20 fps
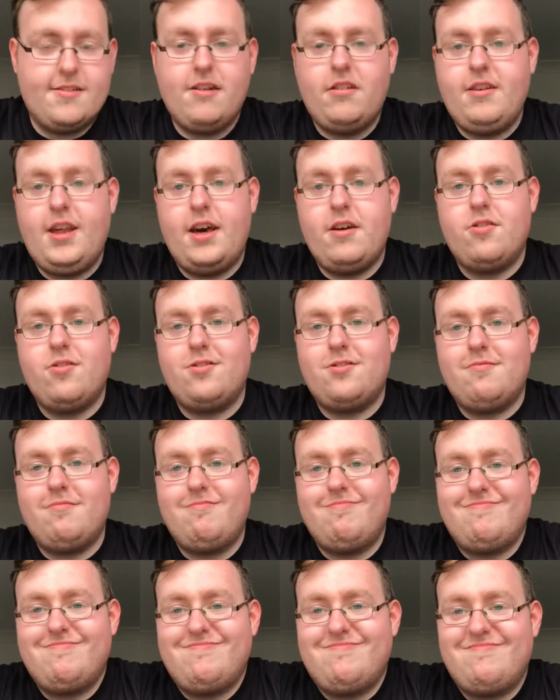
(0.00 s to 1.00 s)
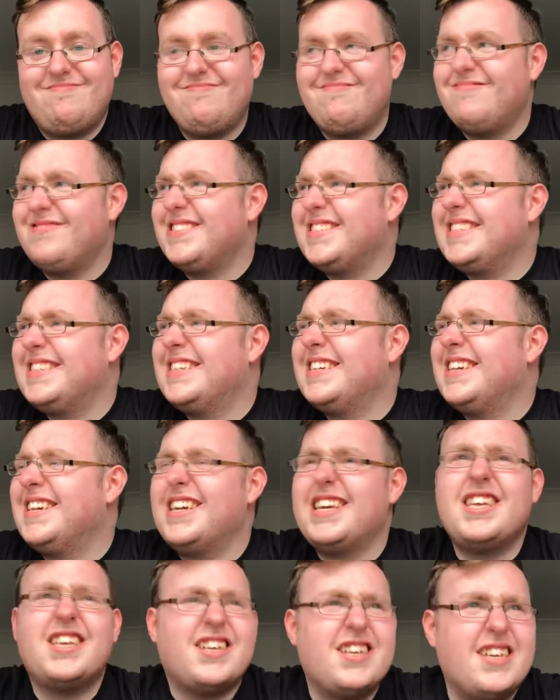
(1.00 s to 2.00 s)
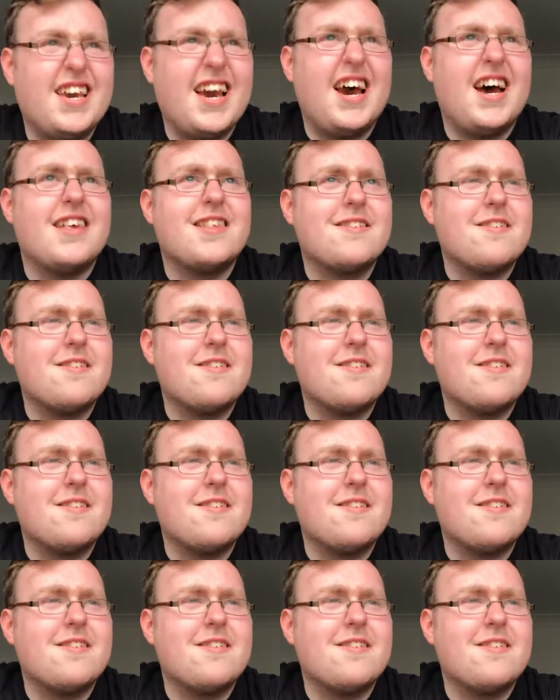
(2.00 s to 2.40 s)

So that was, yeah,